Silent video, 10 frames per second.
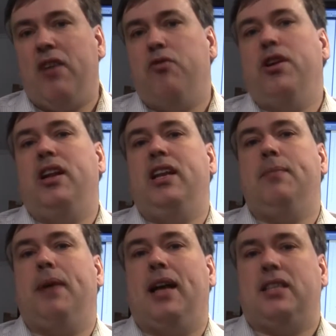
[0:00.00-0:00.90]
and that
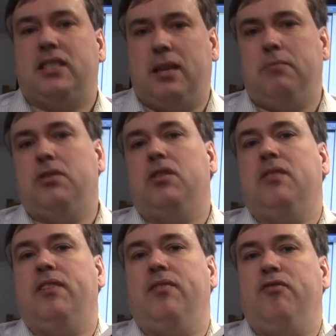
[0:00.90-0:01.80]
really demands
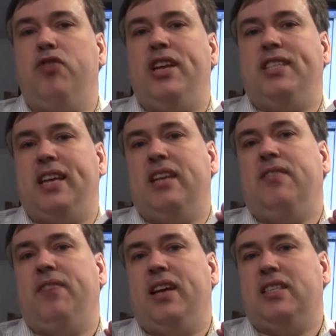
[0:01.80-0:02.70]
some sort of
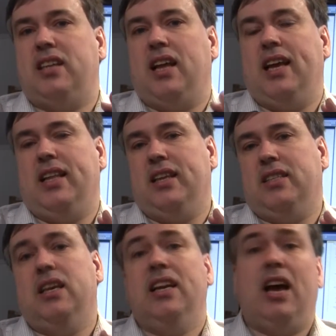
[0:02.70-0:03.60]
rich interface
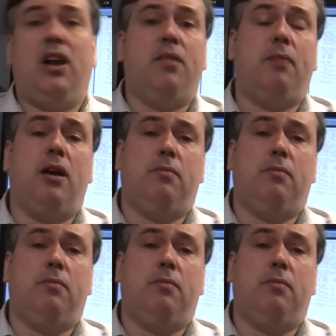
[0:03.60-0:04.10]
like this.